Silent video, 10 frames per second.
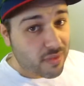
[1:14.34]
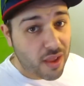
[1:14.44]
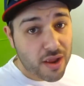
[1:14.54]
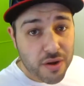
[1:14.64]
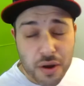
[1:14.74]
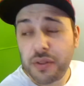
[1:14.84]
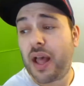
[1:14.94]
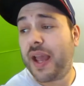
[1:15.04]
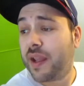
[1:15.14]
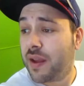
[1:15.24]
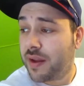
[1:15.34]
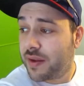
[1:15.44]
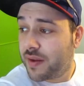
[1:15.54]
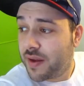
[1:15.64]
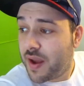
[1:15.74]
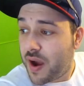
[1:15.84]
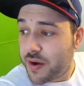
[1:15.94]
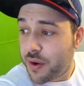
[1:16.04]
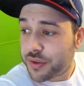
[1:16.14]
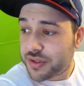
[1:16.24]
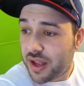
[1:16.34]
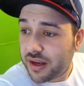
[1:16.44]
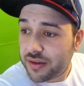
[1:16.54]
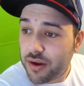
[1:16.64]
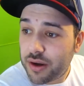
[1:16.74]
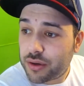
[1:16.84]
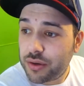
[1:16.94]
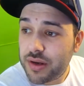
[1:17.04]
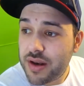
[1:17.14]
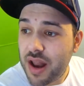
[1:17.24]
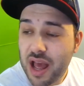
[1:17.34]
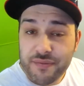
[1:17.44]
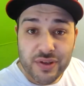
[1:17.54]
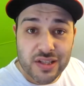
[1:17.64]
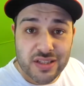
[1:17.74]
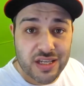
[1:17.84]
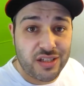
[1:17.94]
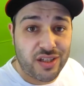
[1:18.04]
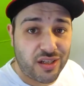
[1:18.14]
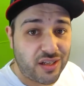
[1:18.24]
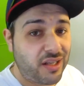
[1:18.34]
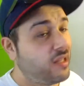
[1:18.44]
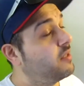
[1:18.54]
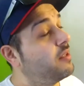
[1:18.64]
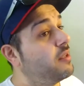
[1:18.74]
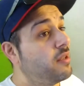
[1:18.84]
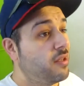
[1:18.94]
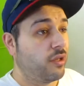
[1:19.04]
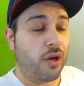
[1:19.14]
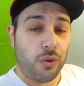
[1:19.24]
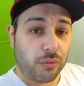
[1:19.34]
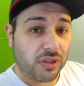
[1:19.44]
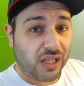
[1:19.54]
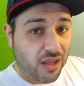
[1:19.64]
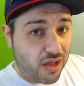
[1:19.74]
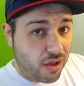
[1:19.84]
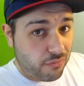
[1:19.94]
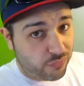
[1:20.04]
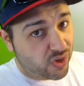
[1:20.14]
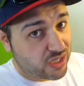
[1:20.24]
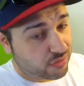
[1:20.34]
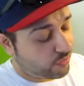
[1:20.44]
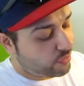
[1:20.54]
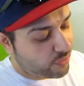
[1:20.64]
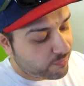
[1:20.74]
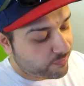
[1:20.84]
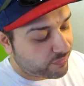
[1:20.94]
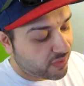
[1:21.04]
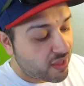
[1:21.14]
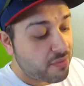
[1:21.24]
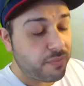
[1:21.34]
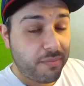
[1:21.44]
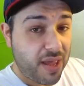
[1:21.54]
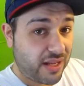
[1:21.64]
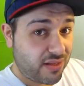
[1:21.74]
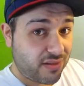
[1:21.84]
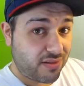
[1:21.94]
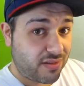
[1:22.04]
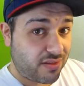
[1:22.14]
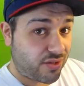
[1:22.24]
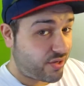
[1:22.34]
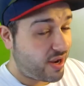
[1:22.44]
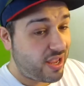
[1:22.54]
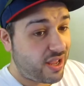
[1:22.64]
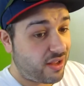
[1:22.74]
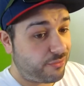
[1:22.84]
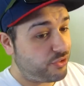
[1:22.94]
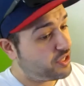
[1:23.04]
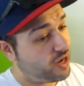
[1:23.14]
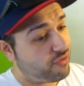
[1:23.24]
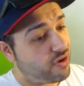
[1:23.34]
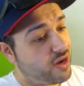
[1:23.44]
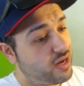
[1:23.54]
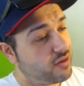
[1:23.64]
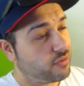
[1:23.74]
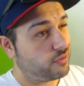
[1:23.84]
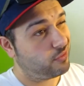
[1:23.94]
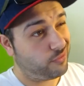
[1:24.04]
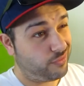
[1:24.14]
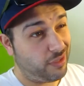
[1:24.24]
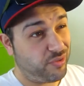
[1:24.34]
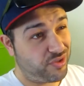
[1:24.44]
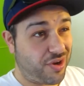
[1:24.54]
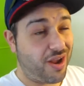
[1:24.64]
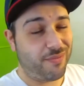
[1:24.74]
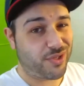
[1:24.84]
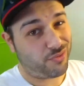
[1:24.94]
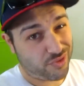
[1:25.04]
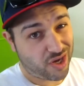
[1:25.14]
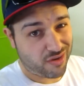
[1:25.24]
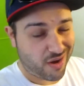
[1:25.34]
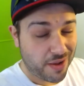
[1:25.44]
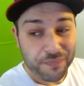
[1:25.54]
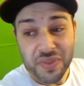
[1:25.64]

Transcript: I know it's like not good advocacy to go ooh la la over fast food, but Macca's Australia for January, or limited time, so it's January,